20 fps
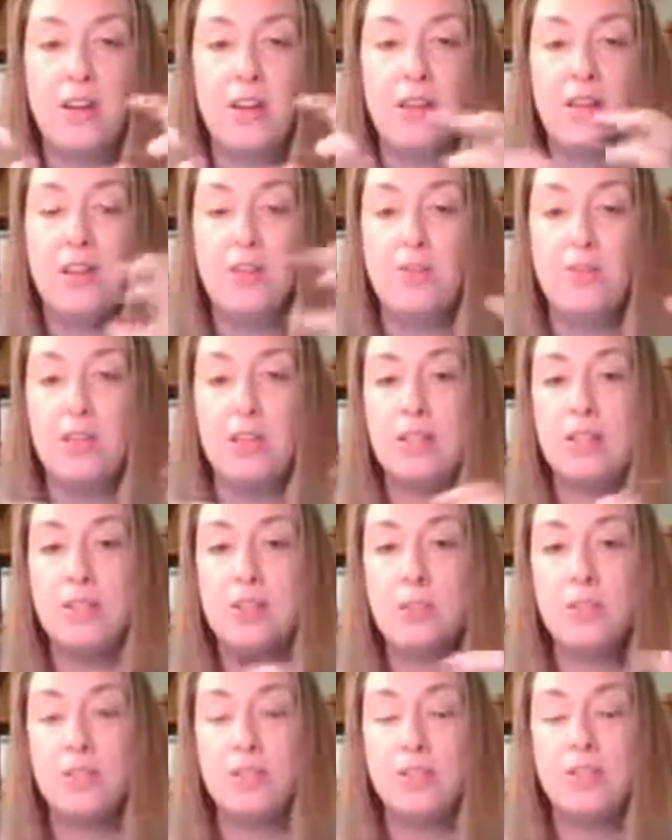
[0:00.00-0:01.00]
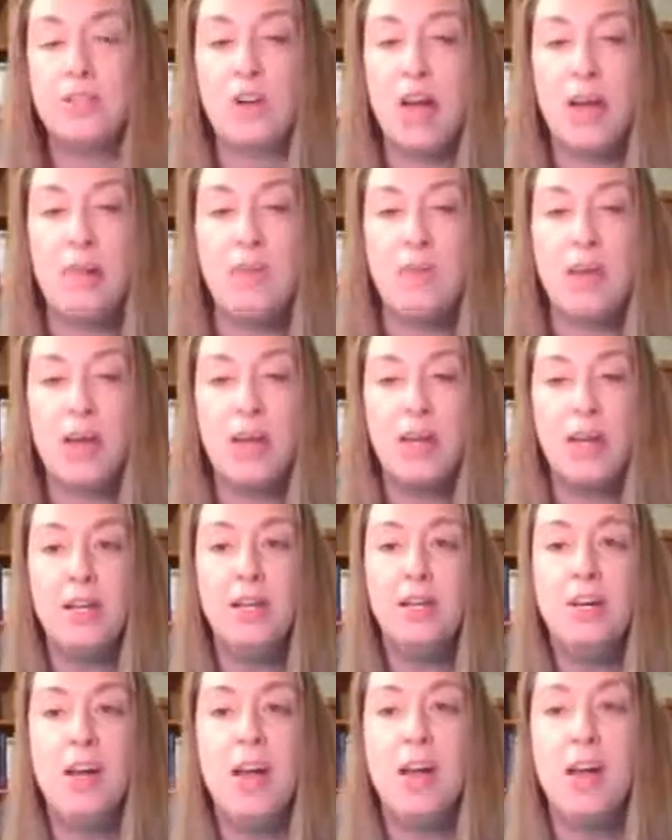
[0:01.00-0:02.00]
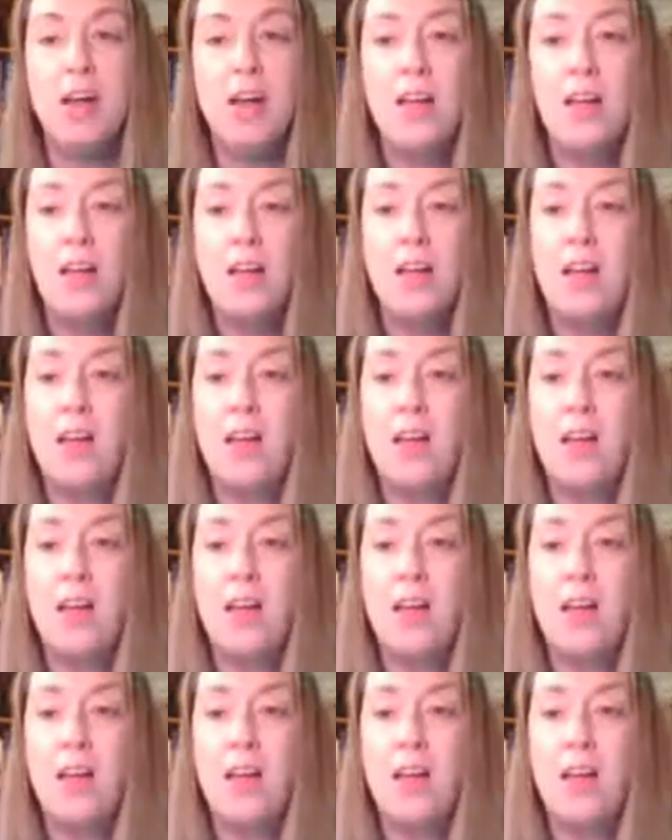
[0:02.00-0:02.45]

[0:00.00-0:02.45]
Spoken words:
and then when it's almost dry, petting your dog.